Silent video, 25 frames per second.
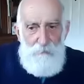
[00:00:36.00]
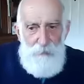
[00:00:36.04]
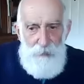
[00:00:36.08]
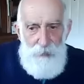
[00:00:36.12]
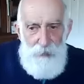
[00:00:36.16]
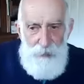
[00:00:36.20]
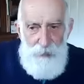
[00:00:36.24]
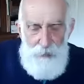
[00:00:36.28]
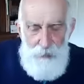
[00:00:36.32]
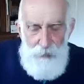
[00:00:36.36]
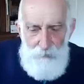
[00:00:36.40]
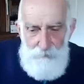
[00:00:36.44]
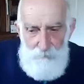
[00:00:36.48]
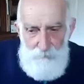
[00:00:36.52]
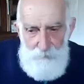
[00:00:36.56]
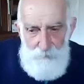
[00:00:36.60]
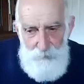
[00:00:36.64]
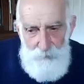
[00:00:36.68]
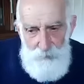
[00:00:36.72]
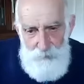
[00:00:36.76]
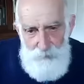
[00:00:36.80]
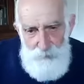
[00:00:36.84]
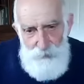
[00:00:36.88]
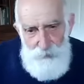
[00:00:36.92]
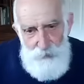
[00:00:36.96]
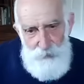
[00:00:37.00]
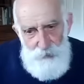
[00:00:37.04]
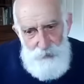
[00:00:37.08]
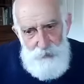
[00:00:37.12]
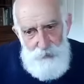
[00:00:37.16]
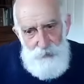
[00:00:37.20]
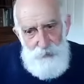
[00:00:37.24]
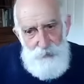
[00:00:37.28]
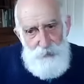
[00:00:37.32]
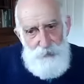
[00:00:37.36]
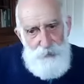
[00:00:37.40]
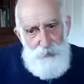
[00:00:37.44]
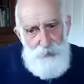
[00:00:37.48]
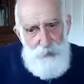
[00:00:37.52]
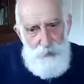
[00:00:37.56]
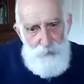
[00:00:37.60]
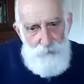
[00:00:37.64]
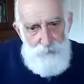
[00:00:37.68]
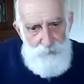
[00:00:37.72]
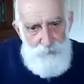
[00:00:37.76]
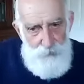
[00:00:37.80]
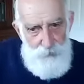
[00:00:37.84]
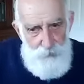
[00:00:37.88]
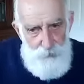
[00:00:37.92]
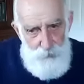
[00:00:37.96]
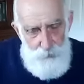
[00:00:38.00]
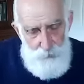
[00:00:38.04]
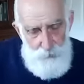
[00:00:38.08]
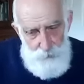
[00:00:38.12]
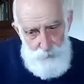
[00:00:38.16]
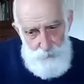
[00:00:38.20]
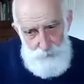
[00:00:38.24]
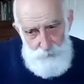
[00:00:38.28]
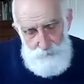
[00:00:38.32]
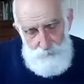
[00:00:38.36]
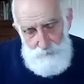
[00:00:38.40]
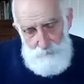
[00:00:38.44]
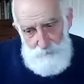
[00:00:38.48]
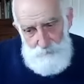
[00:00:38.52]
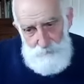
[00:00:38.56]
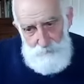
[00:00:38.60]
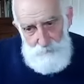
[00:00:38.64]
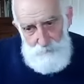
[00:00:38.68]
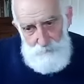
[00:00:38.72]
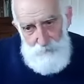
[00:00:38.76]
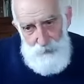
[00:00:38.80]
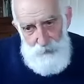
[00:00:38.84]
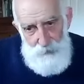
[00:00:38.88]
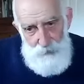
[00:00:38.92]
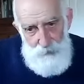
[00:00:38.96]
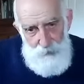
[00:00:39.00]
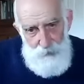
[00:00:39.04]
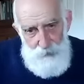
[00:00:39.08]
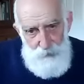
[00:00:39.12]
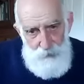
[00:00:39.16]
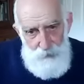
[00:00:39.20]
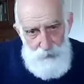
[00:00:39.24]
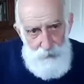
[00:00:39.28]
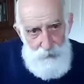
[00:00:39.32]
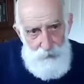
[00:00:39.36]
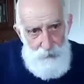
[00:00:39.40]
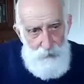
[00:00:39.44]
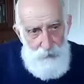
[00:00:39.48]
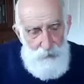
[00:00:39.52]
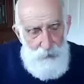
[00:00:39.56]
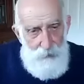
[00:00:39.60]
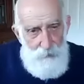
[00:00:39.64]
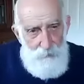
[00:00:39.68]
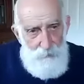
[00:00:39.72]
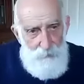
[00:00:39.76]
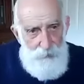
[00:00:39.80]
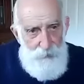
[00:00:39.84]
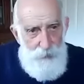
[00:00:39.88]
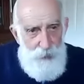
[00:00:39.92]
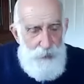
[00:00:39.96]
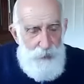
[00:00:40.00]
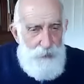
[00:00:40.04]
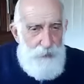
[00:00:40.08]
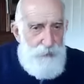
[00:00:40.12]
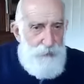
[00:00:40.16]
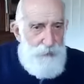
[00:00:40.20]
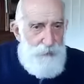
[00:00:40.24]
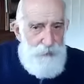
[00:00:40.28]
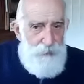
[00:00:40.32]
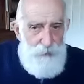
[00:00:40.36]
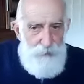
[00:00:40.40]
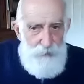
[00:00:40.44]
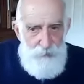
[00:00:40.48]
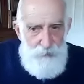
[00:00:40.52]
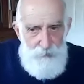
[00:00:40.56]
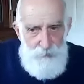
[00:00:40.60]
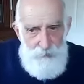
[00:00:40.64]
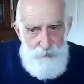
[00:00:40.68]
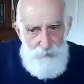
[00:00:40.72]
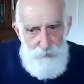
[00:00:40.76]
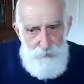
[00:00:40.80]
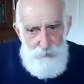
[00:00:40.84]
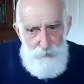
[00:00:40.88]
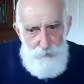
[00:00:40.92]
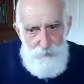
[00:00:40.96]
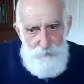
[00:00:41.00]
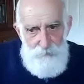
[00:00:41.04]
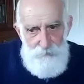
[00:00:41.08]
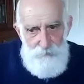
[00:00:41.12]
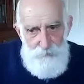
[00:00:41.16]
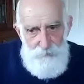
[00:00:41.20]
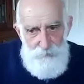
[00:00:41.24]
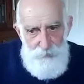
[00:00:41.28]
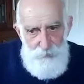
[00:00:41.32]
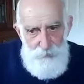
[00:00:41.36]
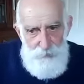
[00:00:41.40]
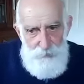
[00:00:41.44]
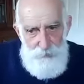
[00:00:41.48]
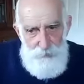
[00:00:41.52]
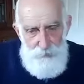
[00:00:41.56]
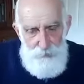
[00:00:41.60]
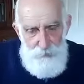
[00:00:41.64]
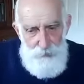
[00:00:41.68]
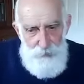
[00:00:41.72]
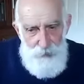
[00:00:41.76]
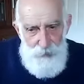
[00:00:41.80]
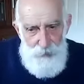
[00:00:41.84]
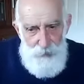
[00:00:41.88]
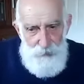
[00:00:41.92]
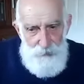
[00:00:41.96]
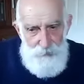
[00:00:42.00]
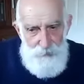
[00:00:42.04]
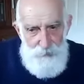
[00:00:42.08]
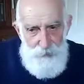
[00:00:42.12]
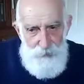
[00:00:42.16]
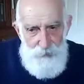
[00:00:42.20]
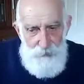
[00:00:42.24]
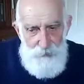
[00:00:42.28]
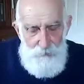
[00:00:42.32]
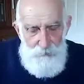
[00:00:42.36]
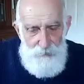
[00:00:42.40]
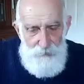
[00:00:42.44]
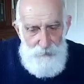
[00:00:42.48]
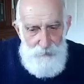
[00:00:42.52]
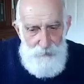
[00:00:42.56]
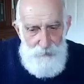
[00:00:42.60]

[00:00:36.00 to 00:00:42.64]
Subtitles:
I ended up just this afternoon. I was at a sort of social gathering,